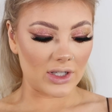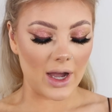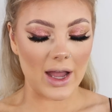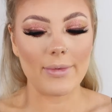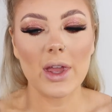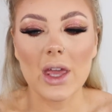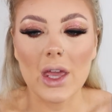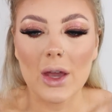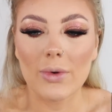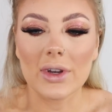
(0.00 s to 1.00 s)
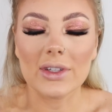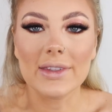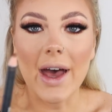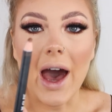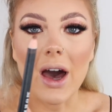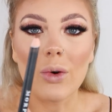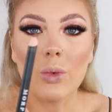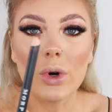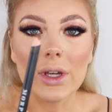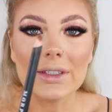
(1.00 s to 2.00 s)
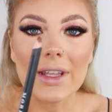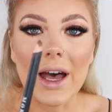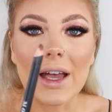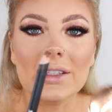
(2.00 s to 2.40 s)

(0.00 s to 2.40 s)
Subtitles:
time, whereas that, what is that?